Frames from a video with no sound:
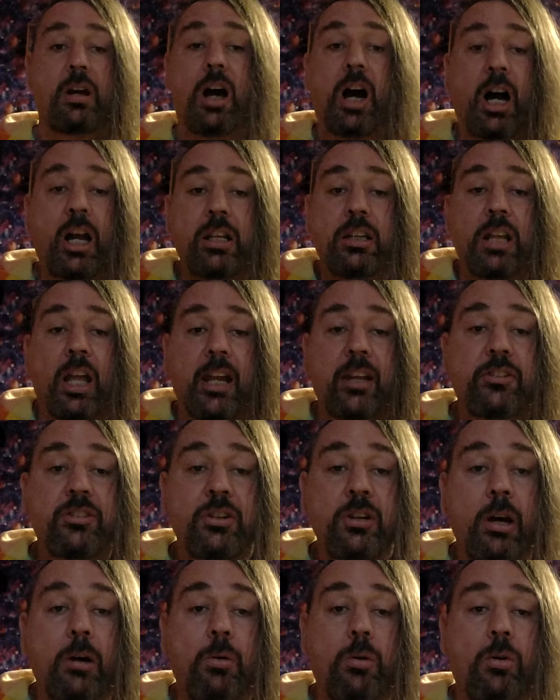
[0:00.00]
I'd like
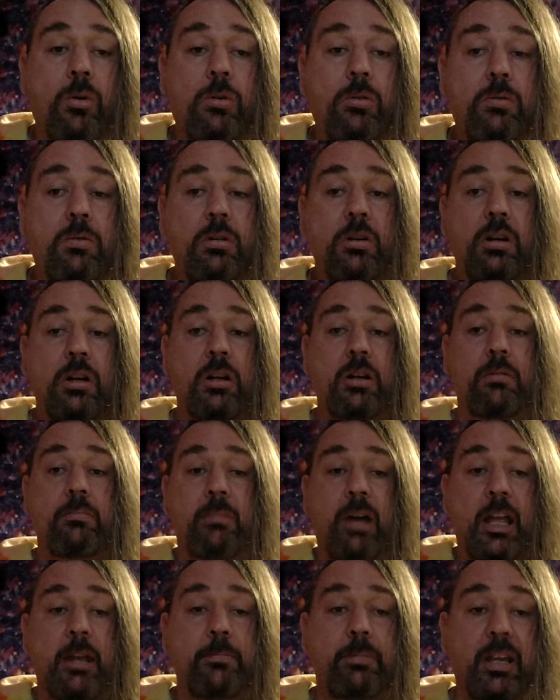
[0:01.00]
to know all.
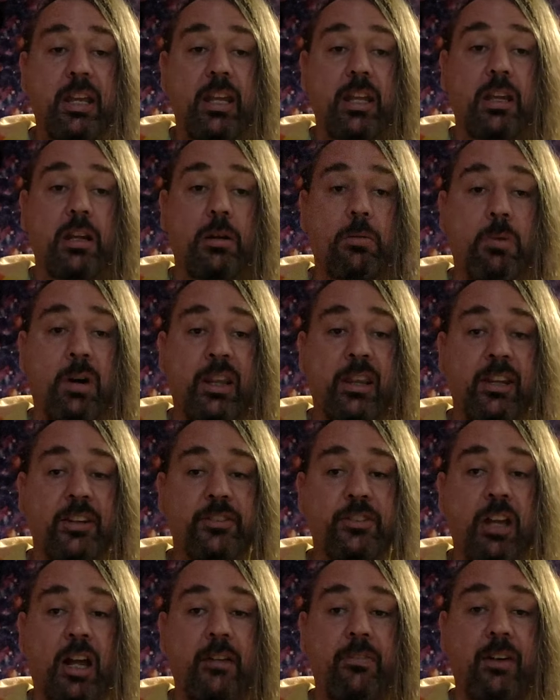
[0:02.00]
Maybe when
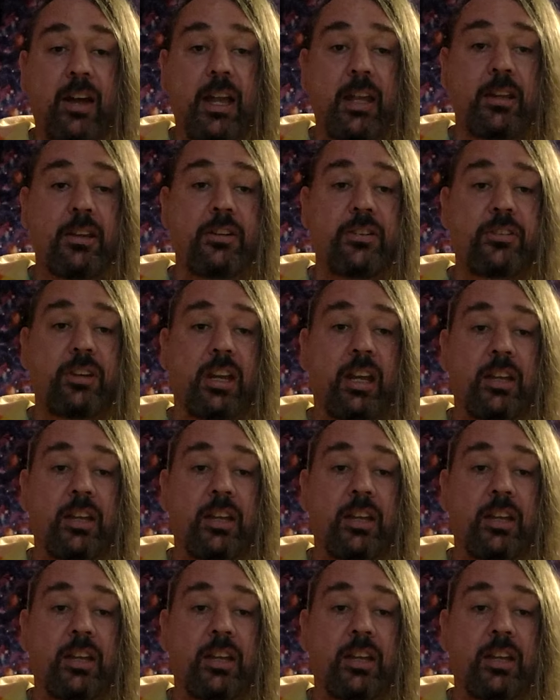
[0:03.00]
this life ends,